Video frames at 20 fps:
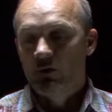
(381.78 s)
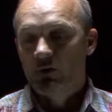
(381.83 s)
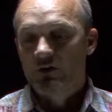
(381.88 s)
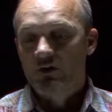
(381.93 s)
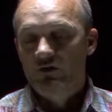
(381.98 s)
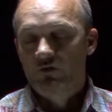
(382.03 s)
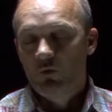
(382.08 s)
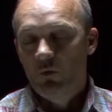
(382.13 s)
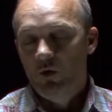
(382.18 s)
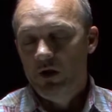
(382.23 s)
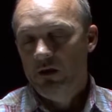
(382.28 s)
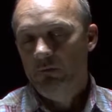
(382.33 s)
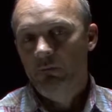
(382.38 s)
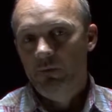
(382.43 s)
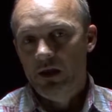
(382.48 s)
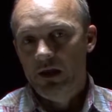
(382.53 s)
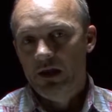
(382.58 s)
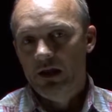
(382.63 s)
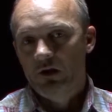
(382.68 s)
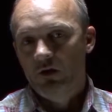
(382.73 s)
they were just
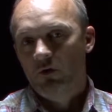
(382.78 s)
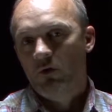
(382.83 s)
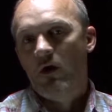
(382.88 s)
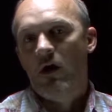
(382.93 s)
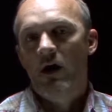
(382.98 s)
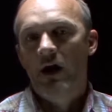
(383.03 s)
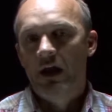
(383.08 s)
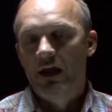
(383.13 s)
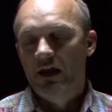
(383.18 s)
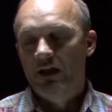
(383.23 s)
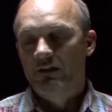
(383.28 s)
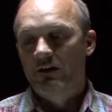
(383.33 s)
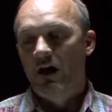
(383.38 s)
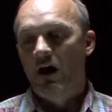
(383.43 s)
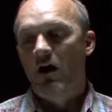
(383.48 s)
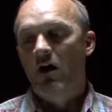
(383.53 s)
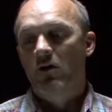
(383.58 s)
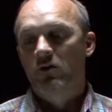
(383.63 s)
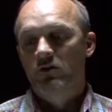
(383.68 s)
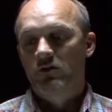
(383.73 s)
weeping and crying at
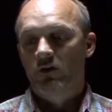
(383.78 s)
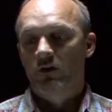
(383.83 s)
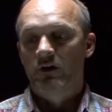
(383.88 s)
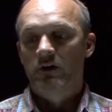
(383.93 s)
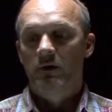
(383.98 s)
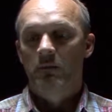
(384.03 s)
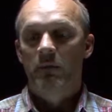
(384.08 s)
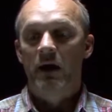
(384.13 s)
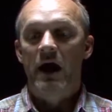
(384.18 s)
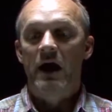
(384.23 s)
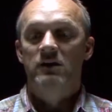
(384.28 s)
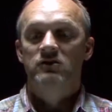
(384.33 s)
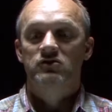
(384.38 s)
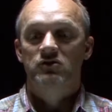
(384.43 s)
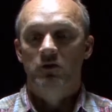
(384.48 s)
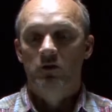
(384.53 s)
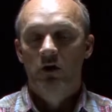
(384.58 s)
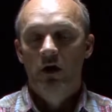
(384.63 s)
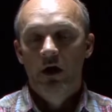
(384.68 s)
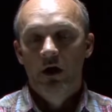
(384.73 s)
the altar. And the
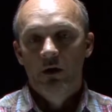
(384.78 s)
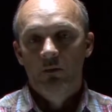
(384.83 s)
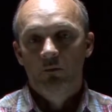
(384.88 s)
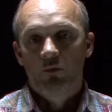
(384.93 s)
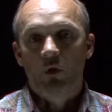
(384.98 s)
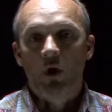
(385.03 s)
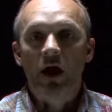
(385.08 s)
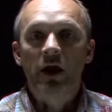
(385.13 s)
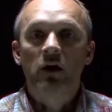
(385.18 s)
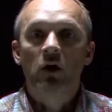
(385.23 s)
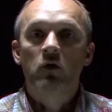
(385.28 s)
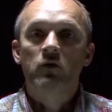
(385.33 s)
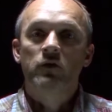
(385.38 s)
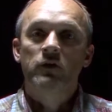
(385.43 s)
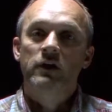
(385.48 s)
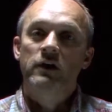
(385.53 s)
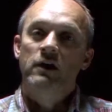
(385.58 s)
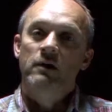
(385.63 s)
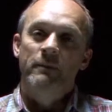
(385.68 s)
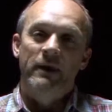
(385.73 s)
pastor prayed
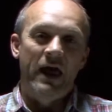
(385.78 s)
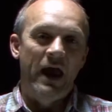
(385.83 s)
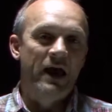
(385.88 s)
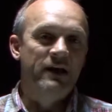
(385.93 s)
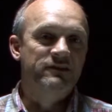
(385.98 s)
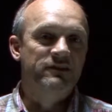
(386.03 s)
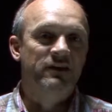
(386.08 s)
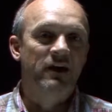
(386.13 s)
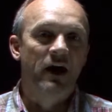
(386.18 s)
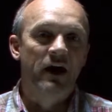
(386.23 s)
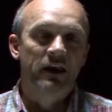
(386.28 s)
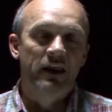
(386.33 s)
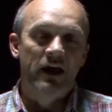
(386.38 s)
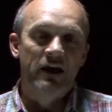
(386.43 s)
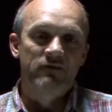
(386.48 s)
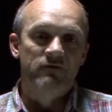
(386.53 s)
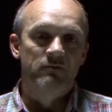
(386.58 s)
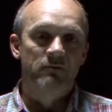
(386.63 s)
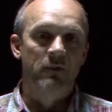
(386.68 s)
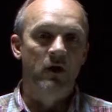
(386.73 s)
over them and asked God
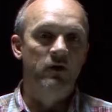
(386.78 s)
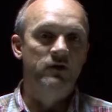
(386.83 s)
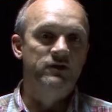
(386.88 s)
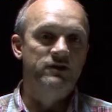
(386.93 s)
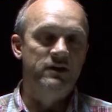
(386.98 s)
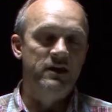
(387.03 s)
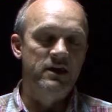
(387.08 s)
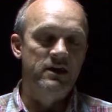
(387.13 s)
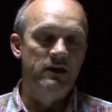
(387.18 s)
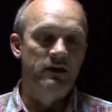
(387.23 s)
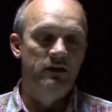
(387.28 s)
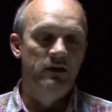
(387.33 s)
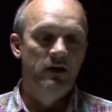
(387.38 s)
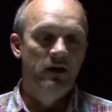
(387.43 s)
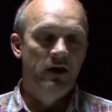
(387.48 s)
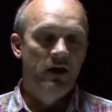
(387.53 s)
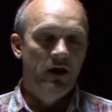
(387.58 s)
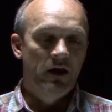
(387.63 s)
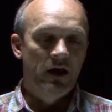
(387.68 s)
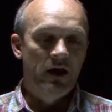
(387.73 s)
to have mercy
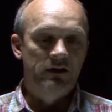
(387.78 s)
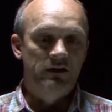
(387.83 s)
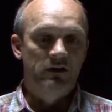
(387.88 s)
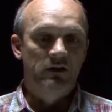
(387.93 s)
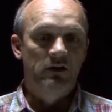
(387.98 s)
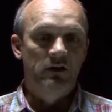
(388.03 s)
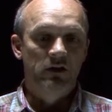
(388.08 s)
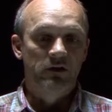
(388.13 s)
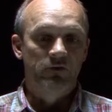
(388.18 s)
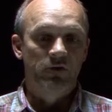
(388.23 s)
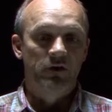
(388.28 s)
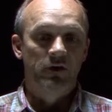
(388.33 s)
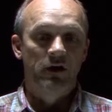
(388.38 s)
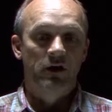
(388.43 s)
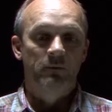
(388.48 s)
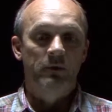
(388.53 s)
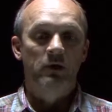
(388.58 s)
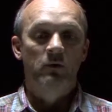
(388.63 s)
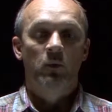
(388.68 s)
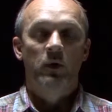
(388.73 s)
and to deliver
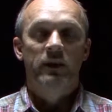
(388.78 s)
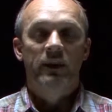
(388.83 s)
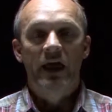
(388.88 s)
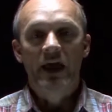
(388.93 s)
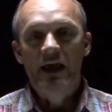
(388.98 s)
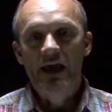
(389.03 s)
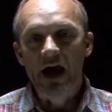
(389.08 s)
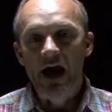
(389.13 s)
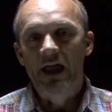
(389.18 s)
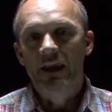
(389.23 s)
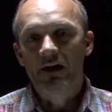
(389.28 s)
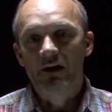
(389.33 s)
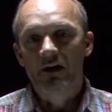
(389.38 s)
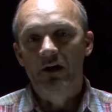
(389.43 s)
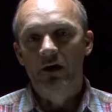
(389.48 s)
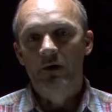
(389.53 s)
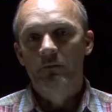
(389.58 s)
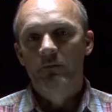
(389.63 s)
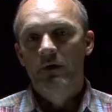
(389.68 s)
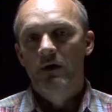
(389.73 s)
them. And when they got
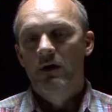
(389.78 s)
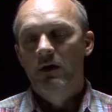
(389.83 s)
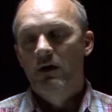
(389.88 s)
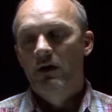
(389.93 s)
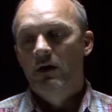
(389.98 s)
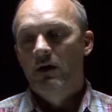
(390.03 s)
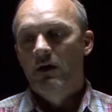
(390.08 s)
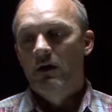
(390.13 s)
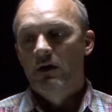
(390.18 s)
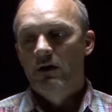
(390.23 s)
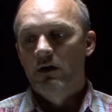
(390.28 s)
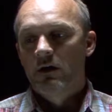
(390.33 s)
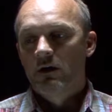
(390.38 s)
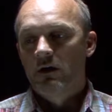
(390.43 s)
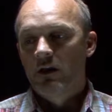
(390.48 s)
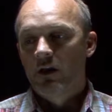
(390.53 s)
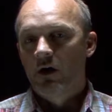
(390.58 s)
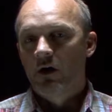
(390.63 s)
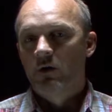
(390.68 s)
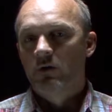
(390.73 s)
up,
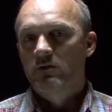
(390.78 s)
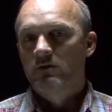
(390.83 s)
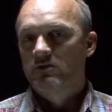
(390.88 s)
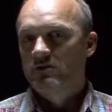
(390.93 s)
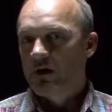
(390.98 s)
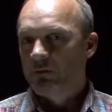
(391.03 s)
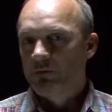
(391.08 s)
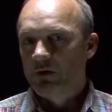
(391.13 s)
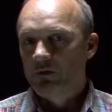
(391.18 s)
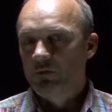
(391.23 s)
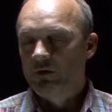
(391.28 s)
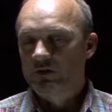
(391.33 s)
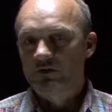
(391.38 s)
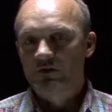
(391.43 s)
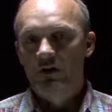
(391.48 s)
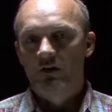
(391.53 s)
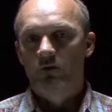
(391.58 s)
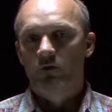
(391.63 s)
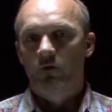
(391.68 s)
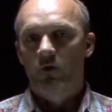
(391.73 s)
something
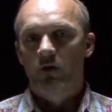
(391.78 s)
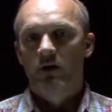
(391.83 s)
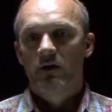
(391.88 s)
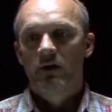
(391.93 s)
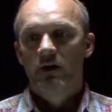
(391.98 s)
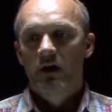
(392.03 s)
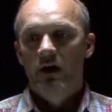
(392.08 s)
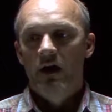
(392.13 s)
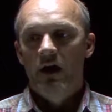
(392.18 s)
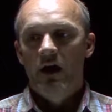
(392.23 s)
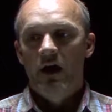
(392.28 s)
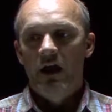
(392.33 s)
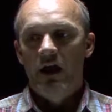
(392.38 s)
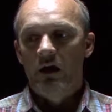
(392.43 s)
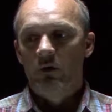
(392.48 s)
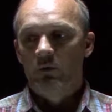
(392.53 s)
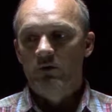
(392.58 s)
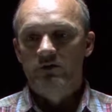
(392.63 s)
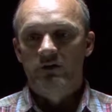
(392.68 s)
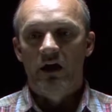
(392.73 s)
was different.
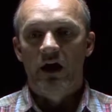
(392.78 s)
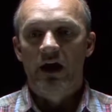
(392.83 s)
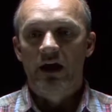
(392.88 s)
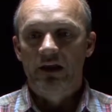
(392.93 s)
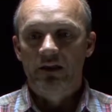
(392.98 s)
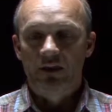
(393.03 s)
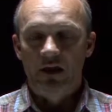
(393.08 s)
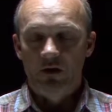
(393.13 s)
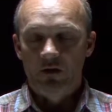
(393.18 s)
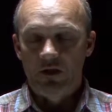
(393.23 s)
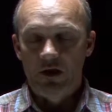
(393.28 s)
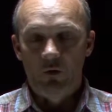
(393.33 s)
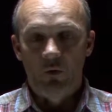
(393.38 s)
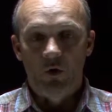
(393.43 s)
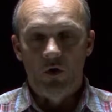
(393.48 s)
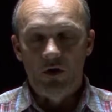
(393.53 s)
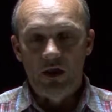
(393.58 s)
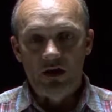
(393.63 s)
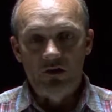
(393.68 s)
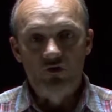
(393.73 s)
It was like they
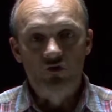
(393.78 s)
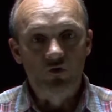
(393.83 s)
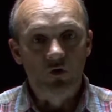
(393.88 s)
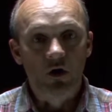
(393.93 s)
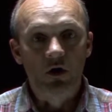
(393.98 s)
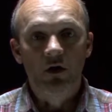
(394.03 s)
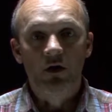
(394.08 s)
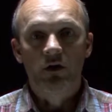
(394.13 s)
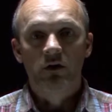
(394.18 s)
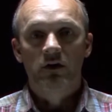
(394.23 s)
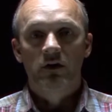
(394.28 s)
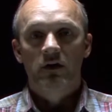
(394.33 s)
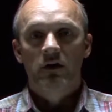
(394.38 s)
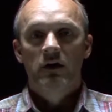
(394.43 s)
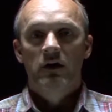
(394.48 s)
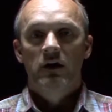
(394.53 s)
were not drunk.